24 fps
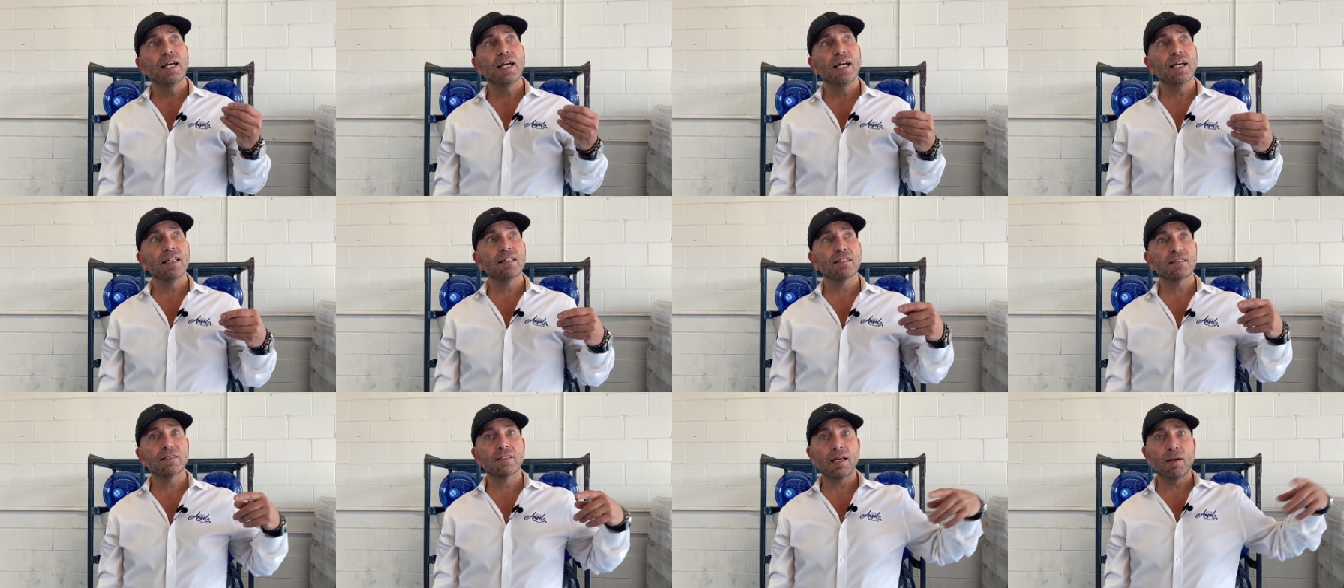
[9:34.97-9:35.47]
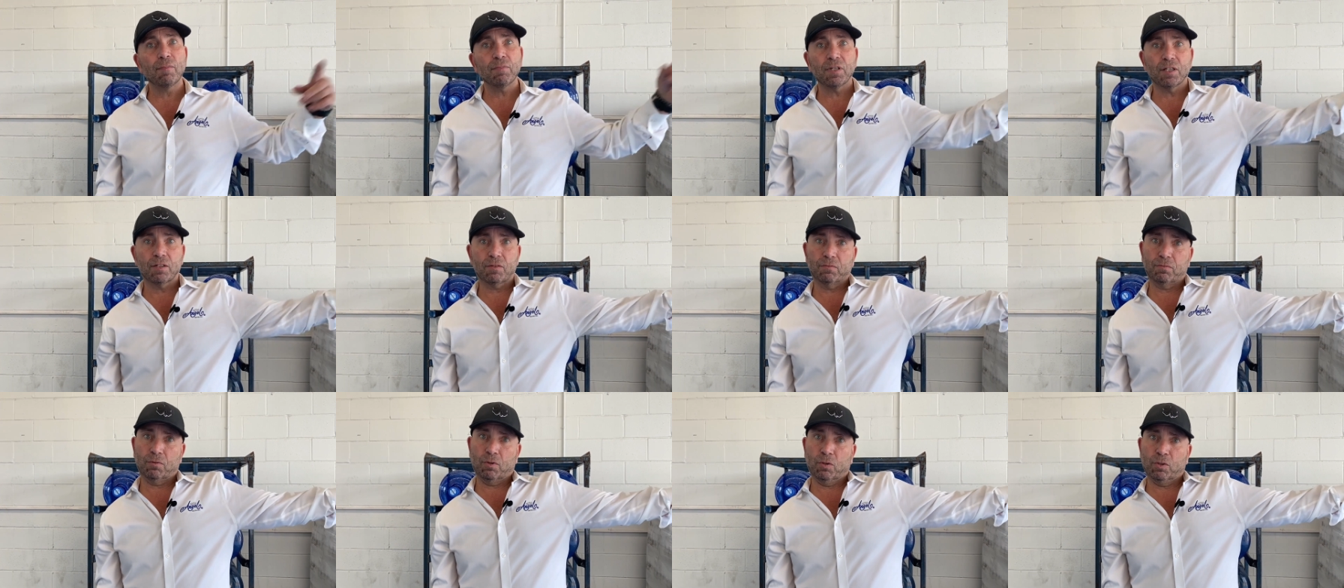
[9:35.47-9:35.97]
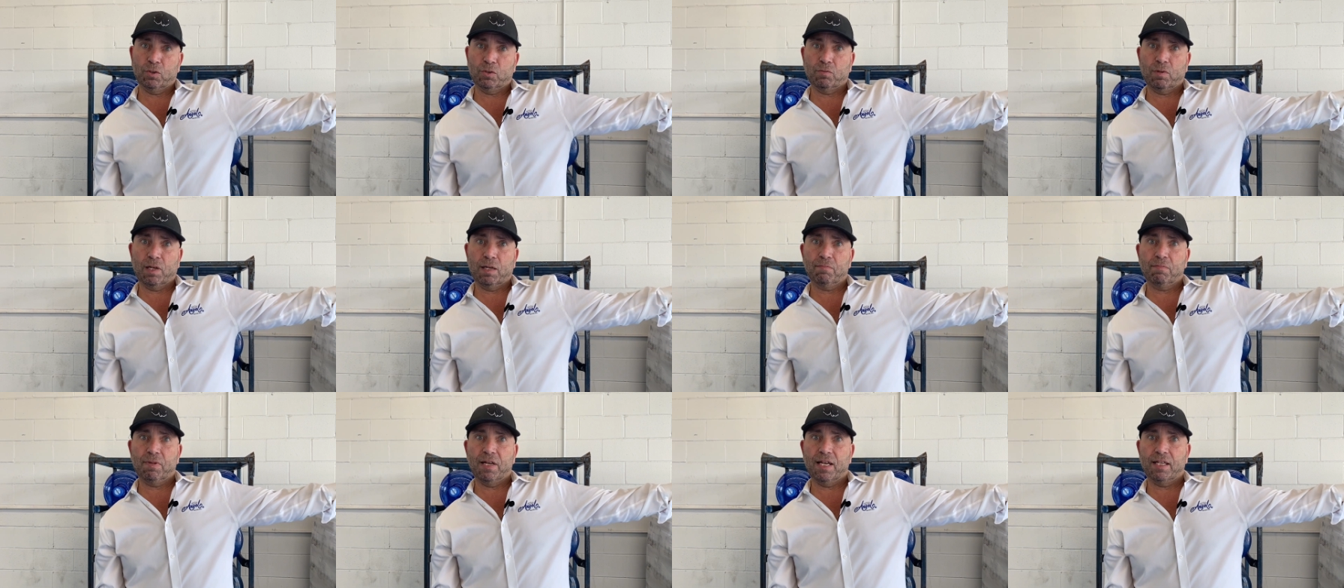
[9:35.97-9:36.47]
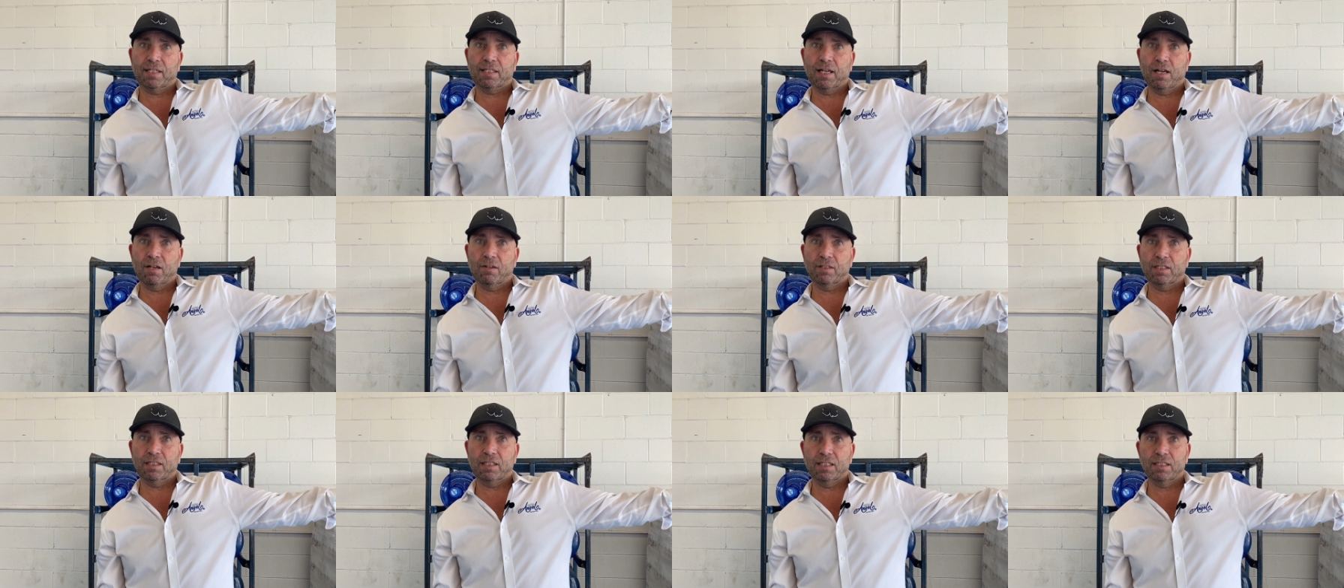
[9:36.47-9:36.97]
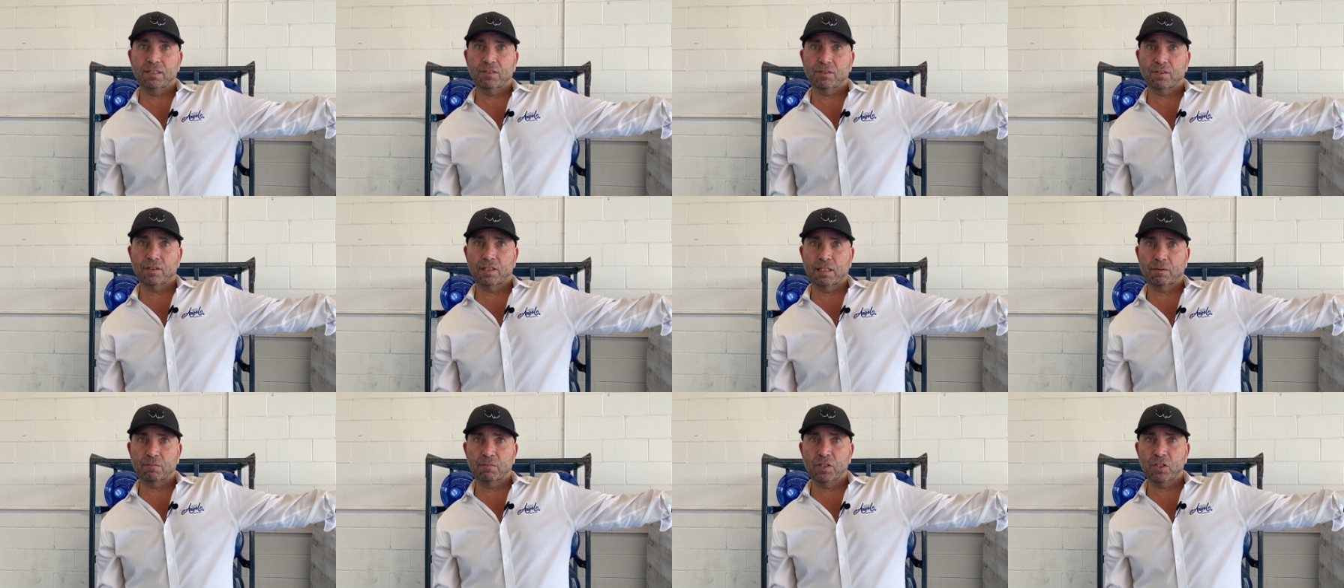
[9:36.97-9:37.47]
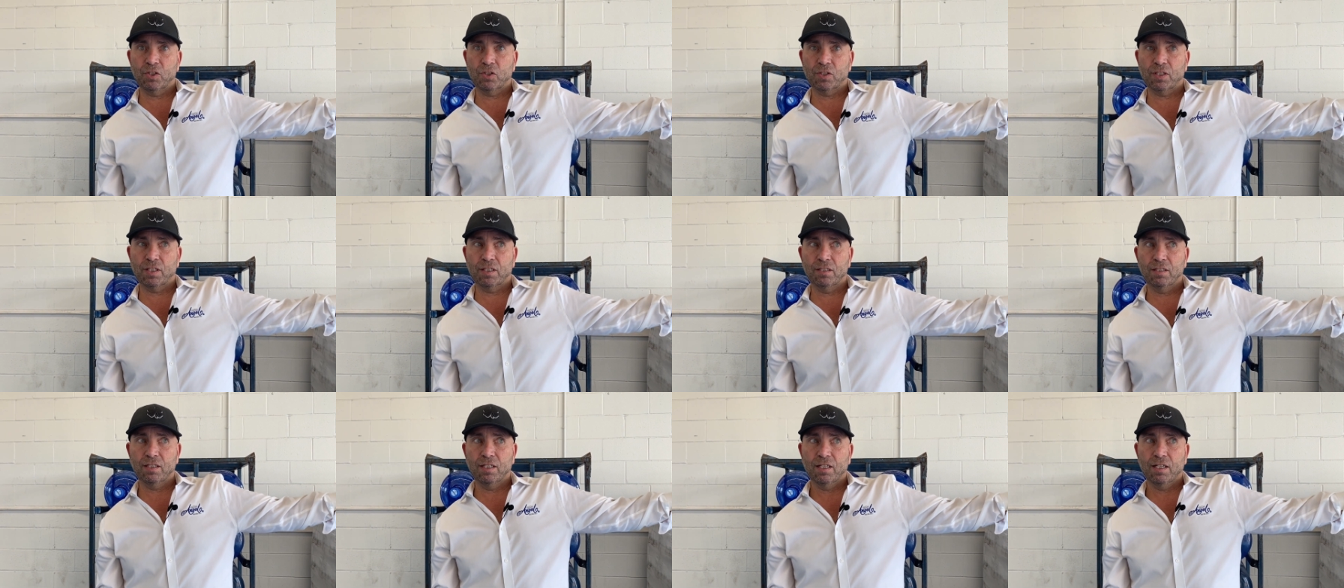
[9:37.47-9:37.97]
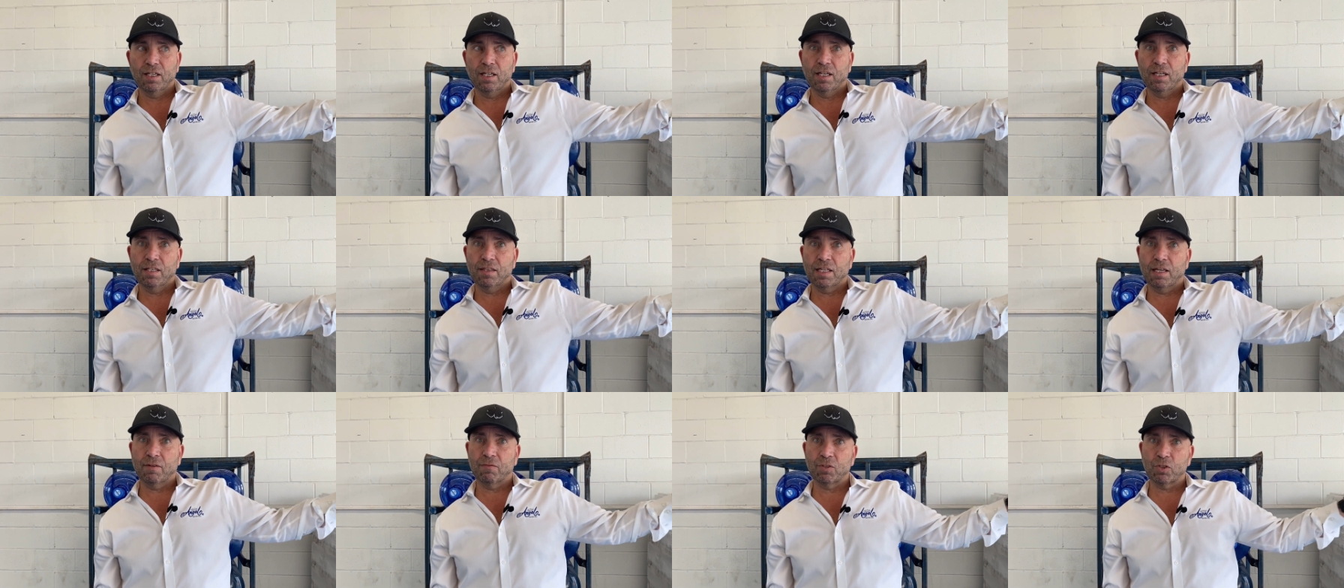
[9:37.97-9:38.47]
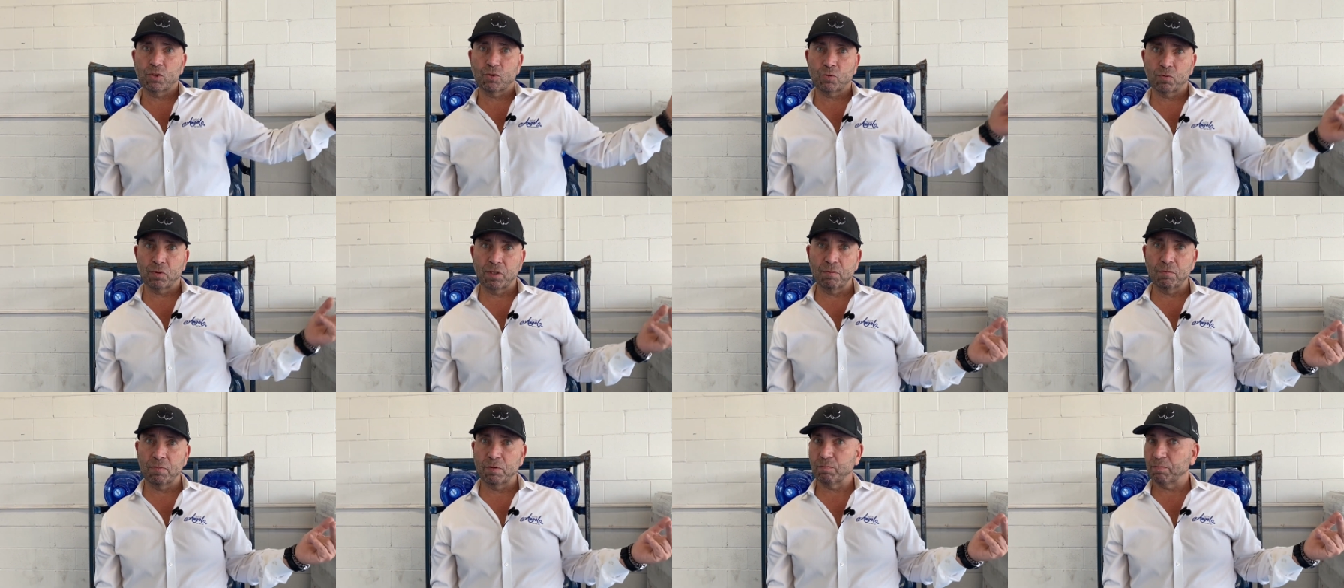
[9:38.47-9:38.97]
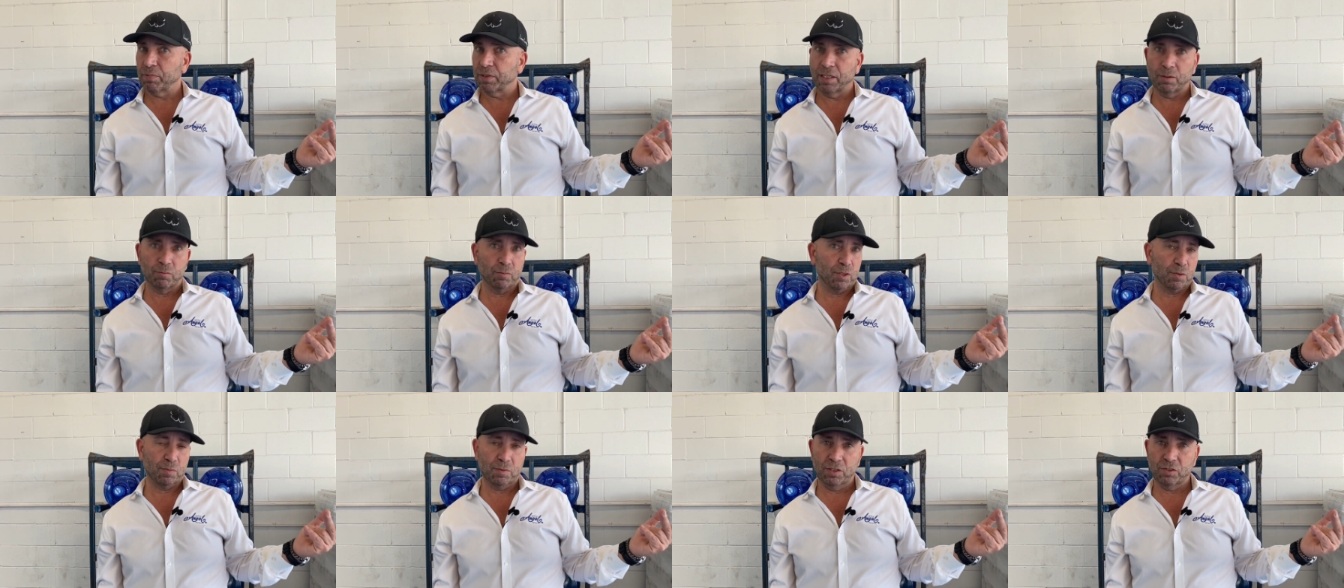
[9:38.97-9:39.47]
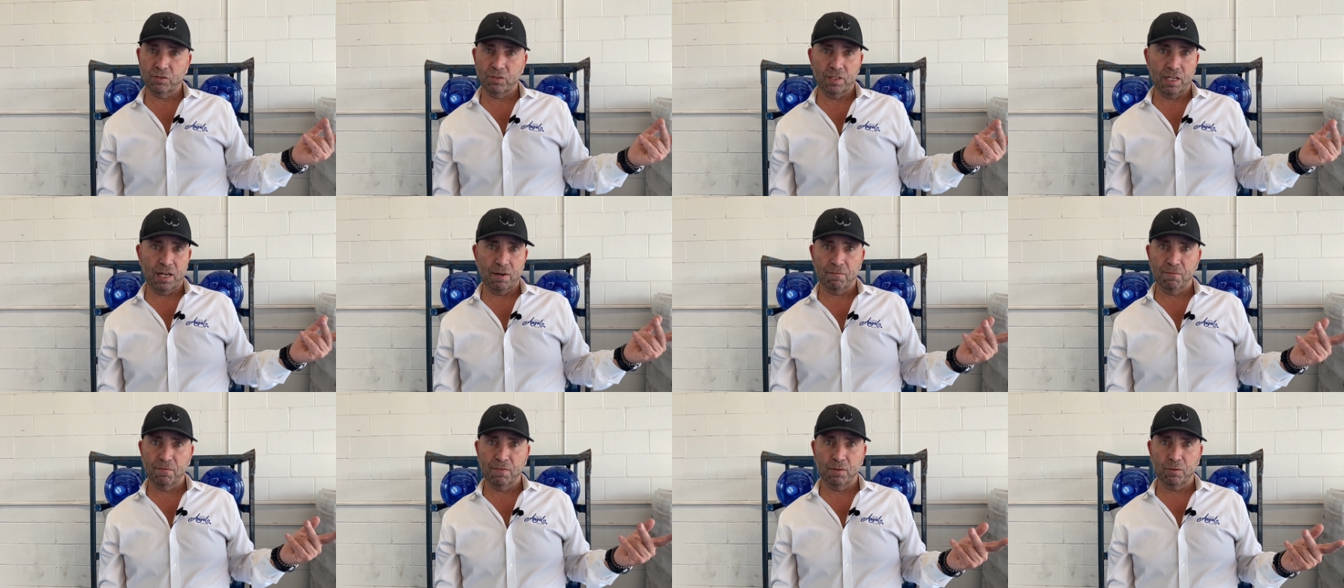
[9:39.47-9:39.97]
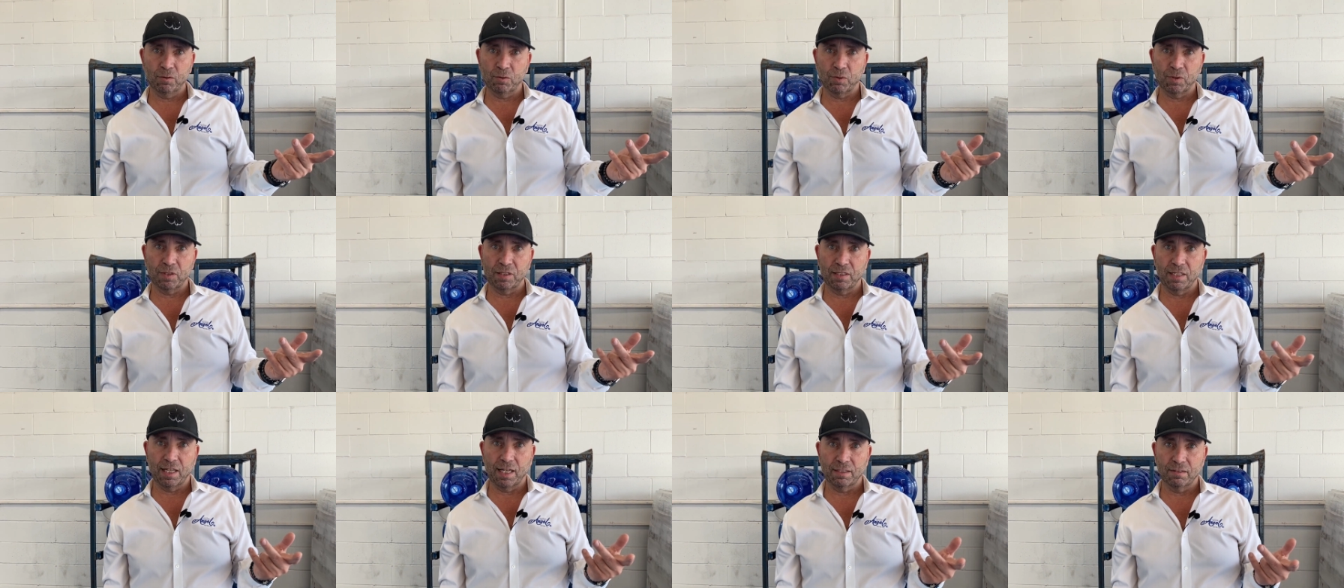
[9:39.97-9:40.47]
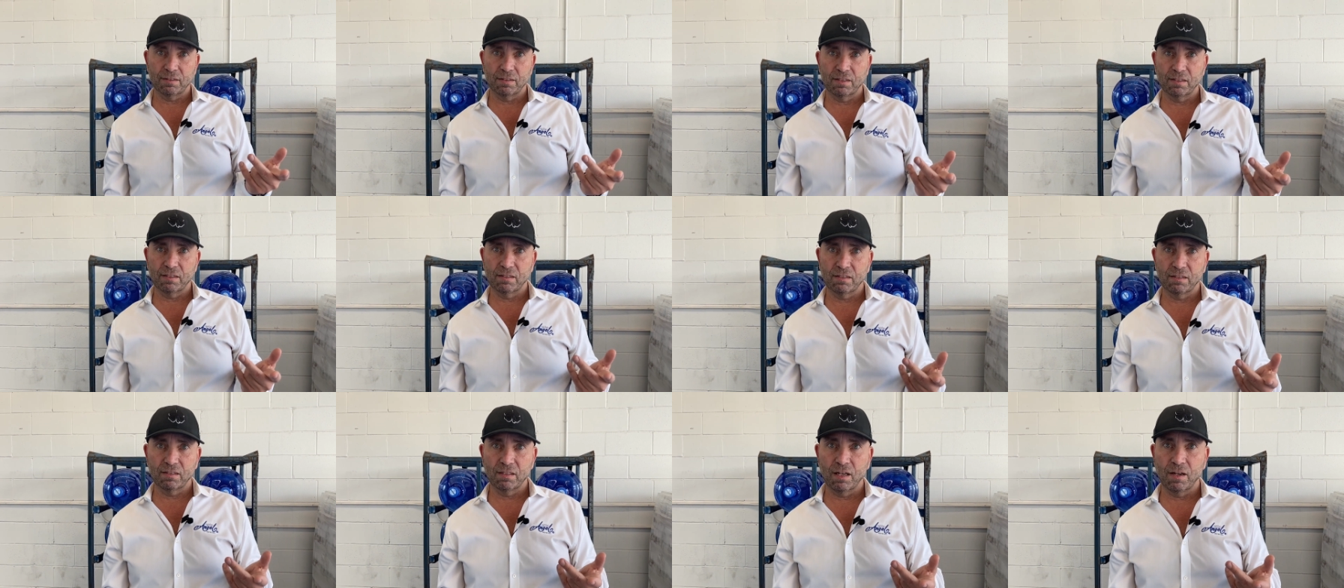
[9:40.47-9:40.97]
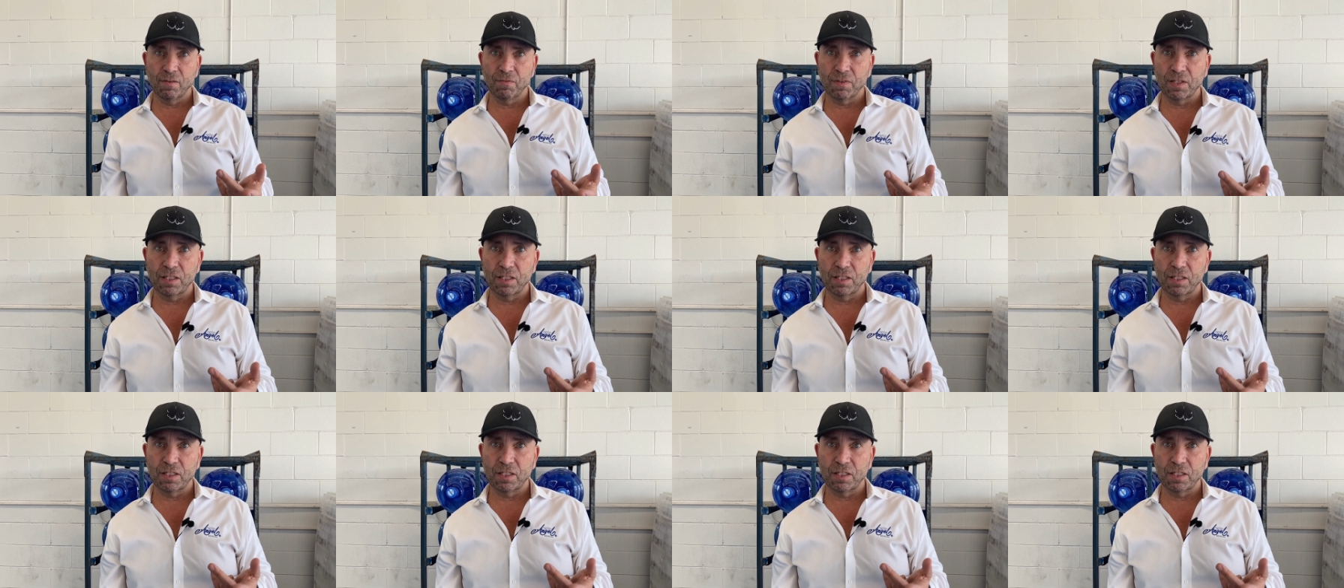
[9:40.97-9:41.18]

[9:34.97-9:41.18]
and the septic rolls right back out into Lake Michigan, and they have a treatment plant, which means they're not filtering that stuff.